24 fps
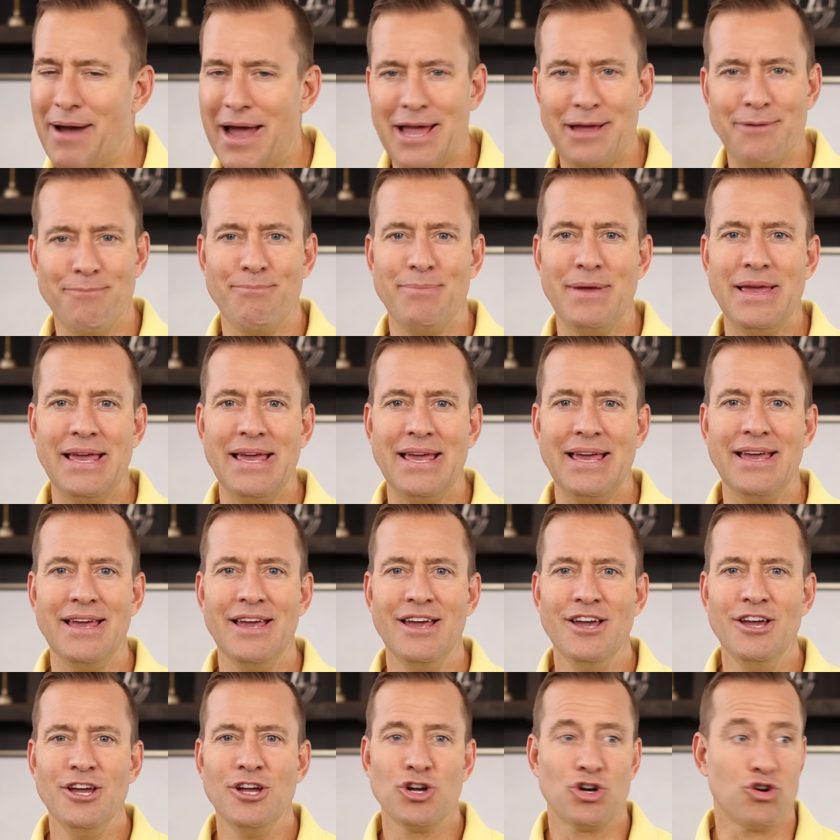might be
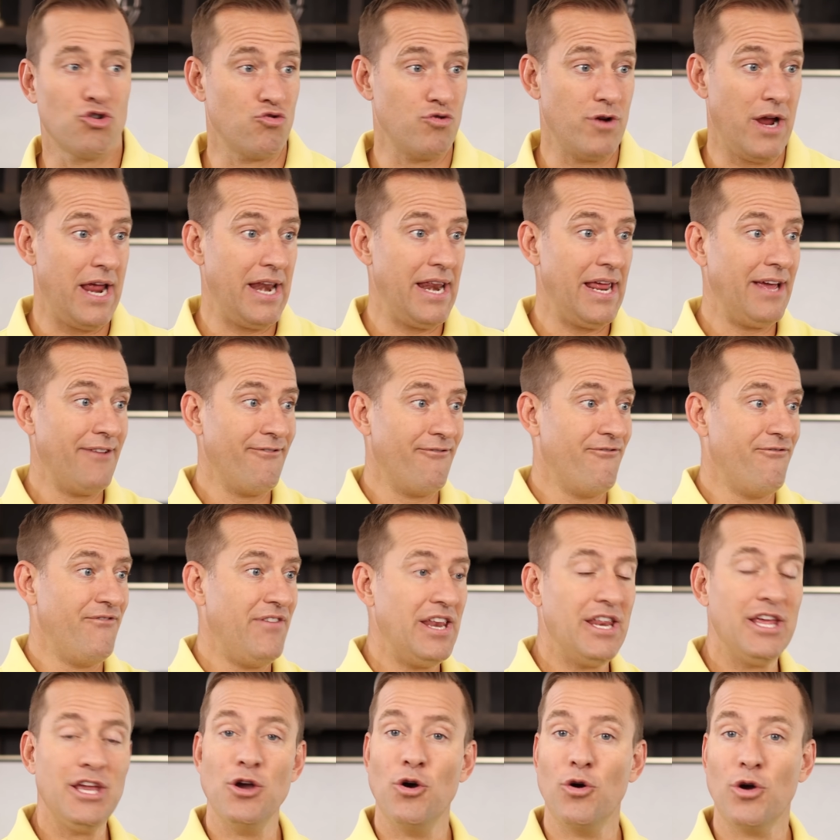creating
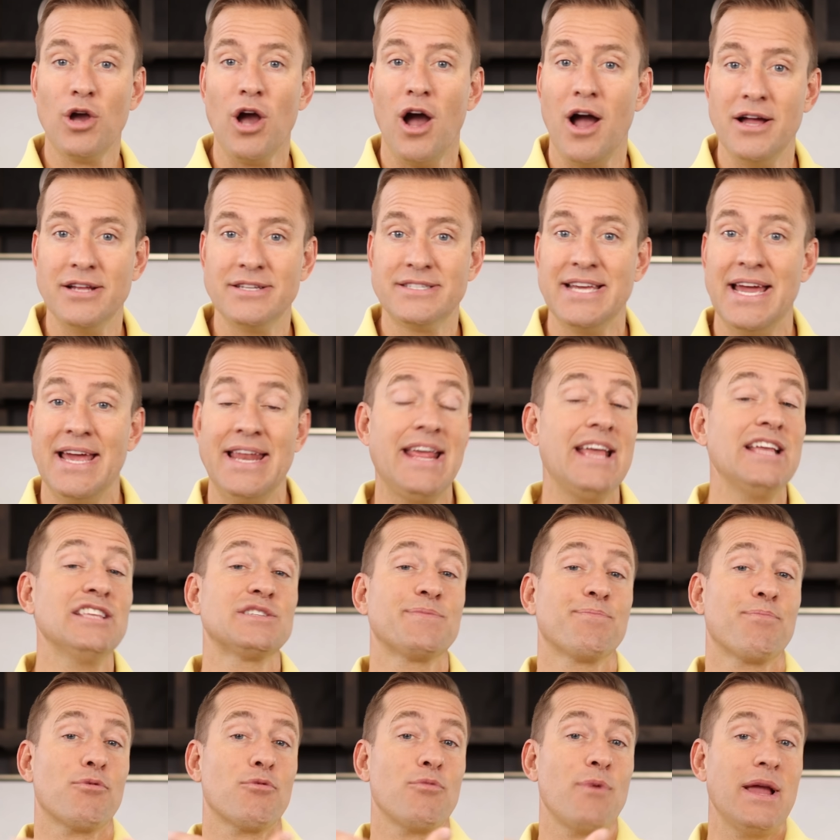video content,
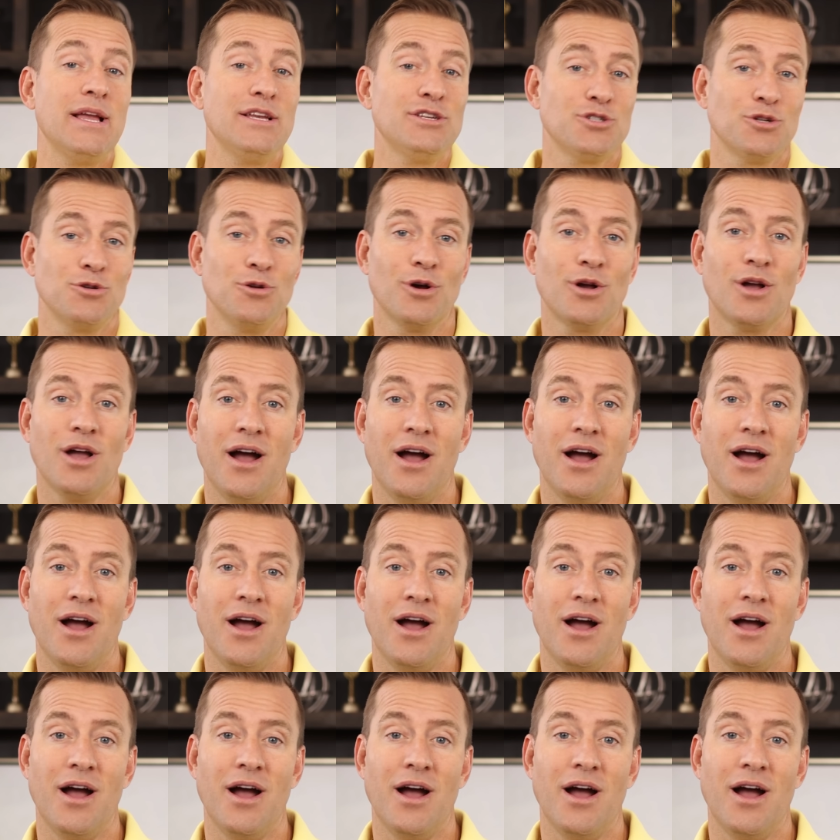inspirational